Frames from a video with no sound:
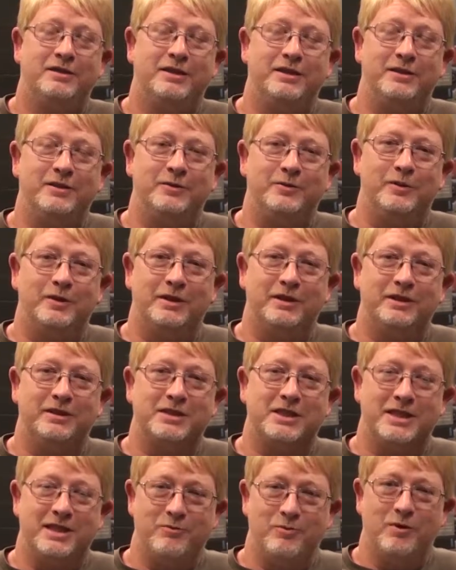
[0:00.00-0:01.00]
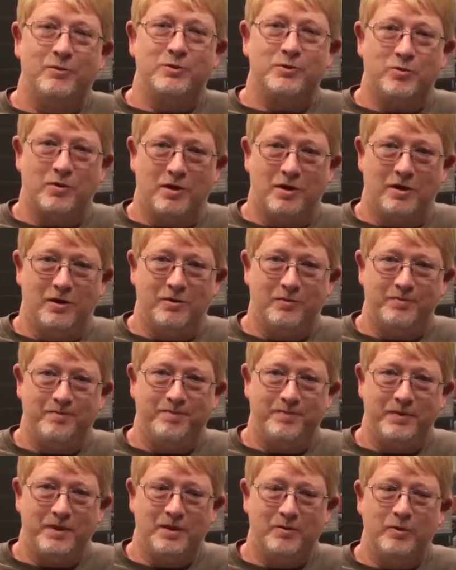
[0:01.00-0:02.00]
to see what was wrong.
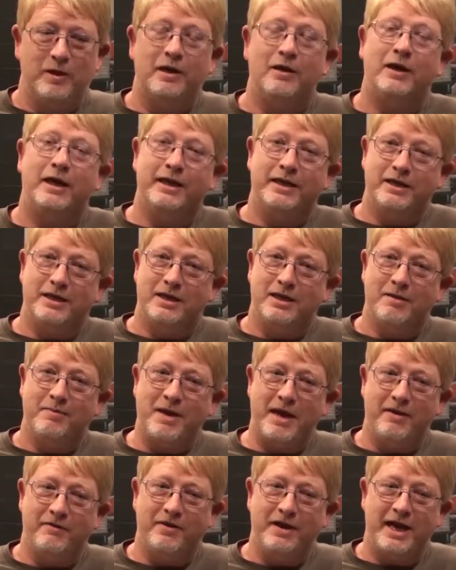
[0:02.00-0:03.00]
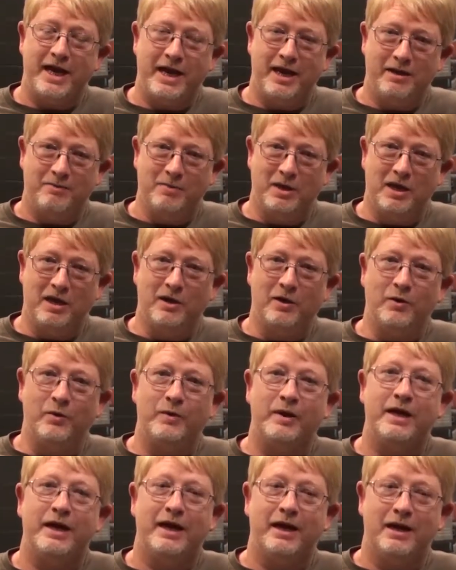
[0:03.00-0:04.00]
Well, I ended up having a head
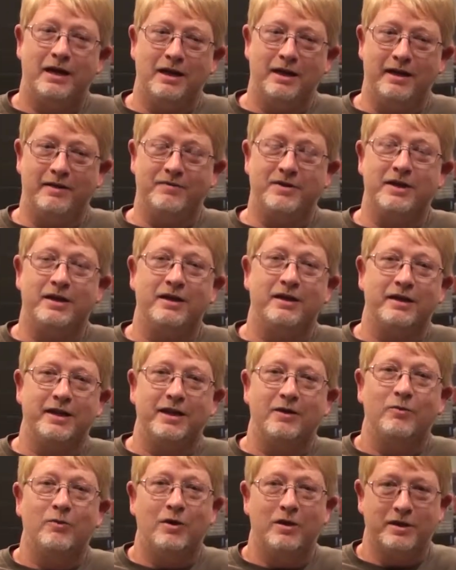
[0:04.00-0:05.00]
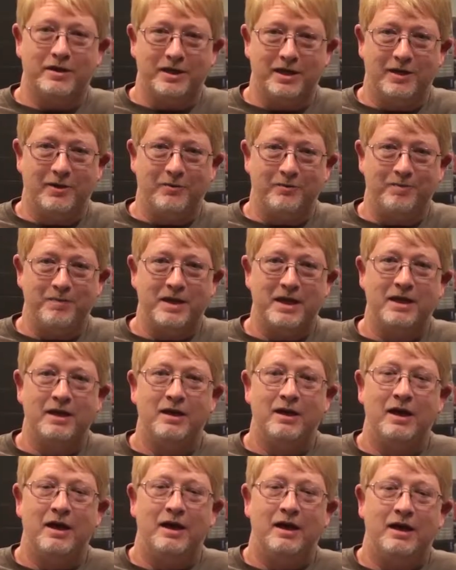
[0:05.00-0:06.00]
blown and I left it here to get work done.
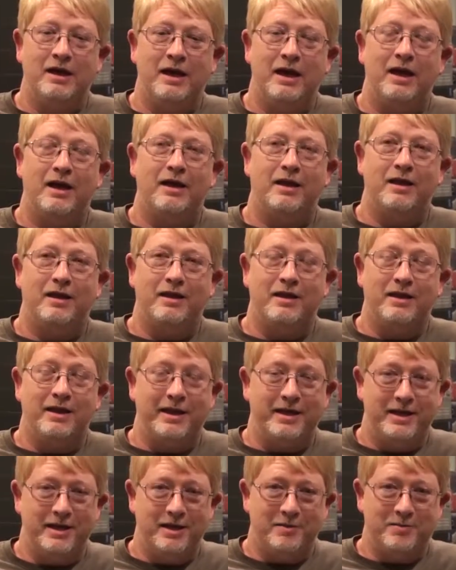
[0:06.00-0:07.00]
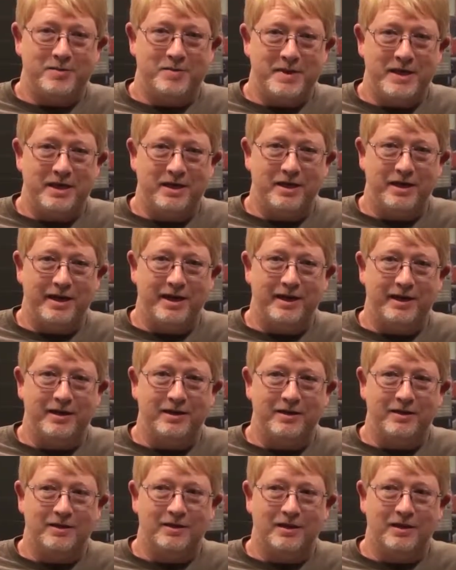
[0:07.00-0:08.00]
They helped me get
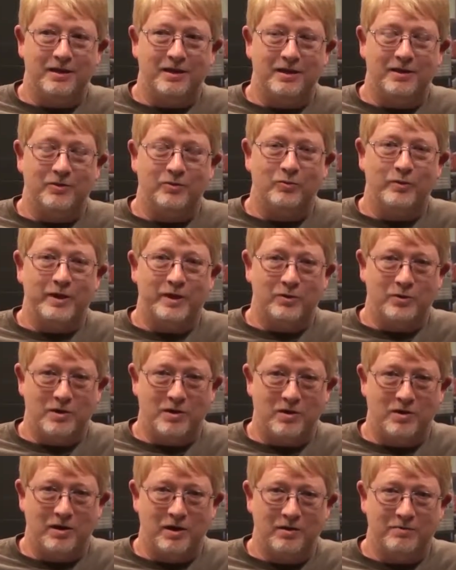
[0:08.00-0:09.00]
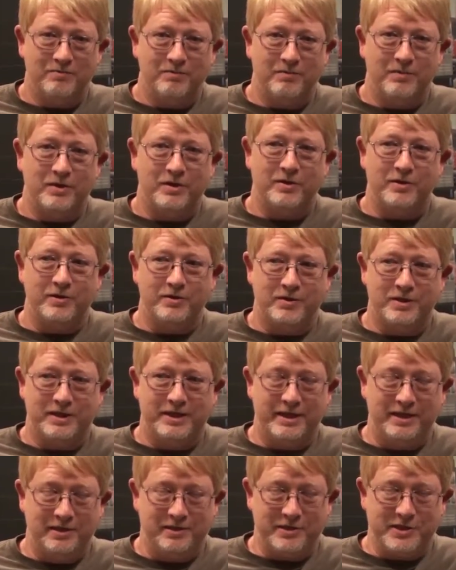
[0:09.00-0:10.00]
a rental car through the
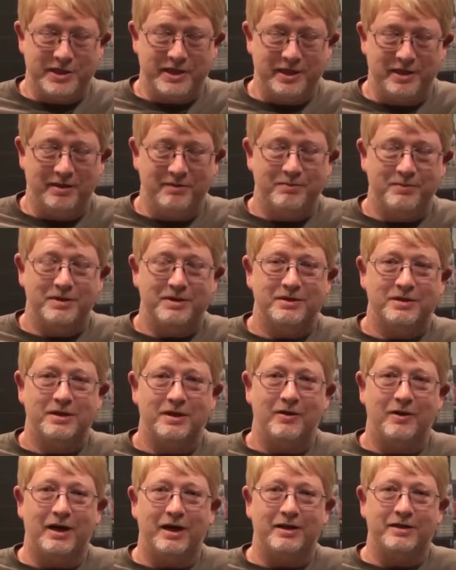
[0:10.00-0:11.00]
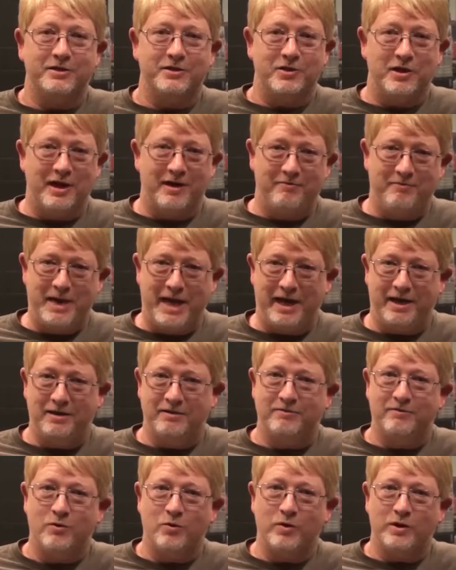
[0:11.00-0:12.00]
dealership so I could drive back
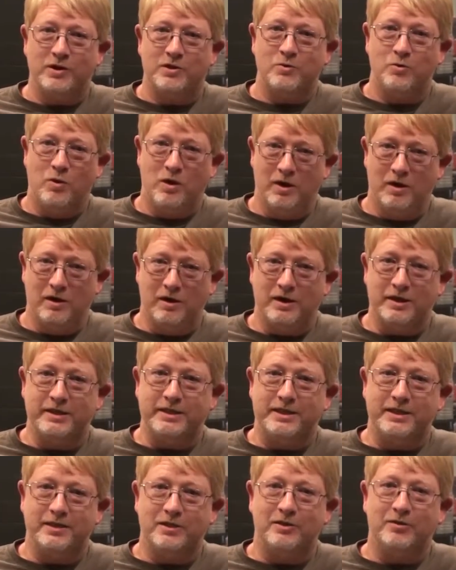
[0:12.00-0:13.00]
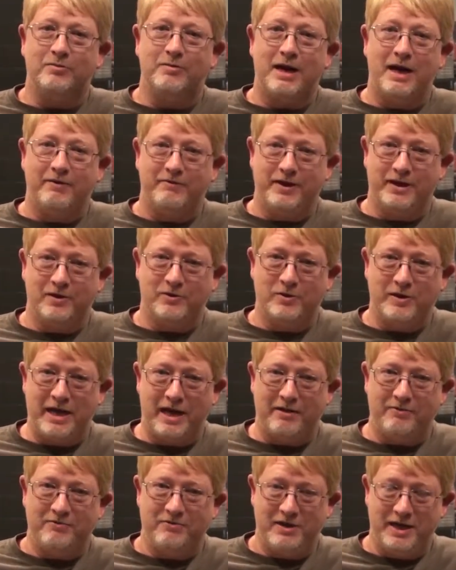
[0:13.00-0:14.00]
and forth to work until my vehicle
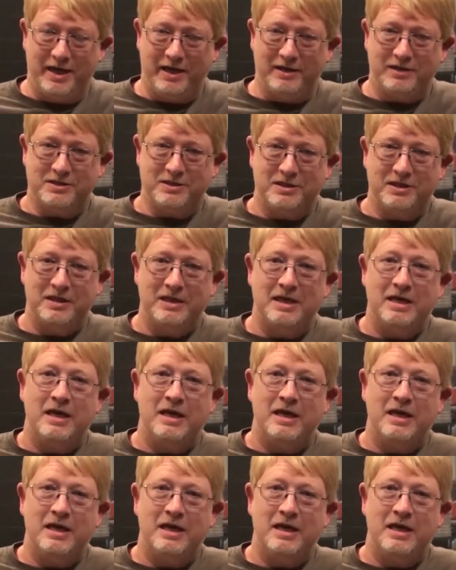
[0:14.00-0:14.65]
got fixed.